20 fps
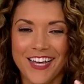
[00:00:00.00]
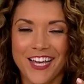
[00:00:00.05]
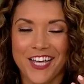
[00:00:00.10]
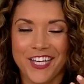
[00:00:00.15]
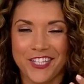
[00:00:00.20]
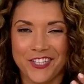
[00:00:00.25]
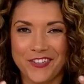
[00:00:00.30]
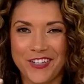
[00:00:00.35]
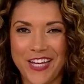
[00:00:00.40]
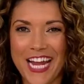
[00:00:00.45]

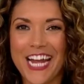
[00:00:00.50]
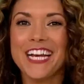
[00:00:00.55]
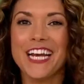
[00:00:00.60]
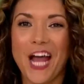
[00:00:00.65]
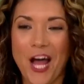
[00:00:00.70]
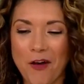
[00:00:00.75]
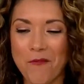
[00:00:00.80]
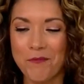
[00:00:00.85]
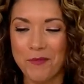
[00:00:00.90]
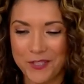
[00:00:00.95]
you can't
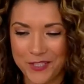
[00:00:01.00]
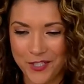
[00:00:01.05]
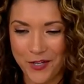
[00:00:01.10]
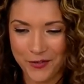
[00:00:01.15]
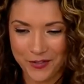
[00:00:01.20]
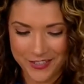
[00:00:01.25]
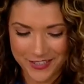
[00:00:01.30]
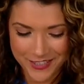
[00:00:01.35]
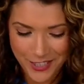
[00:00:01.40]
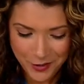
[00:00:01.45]
help but
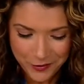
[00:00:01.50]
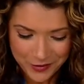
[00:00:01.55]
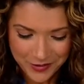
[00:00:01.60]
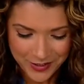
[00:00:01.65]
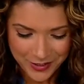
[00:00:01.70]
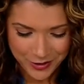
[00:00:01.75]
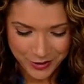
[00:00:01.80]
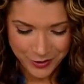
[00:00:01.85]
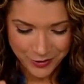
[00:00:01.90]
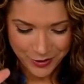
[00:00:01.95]
notice not only
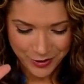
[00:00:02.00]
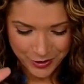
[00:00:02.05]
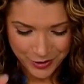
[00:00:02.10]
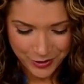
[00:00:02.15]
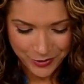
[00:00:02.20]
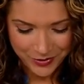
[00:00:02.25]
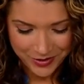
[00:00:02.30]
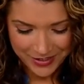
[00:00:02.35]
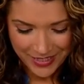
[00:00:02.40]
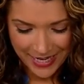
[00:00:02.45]
the two, the
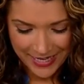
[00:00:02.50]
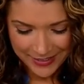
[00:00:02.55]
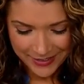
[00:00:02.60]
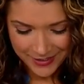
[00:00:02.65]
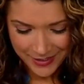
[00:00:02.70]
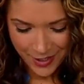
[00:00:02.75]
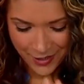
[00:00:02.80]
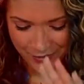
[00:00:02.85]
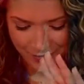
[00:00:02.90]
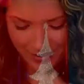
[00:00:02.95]
two
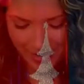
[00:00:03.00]
sites, uh, the